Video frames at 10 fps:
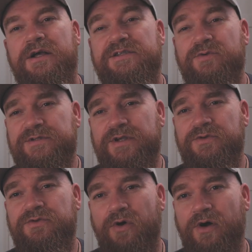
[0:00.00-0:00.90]
It's also
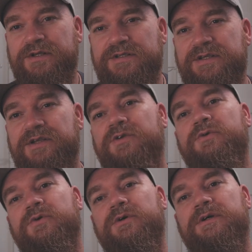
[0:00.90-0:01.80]
not as
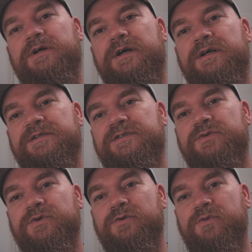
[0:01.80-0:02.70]
secure as
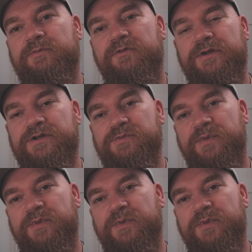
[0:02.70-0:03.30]
doing a whip finish,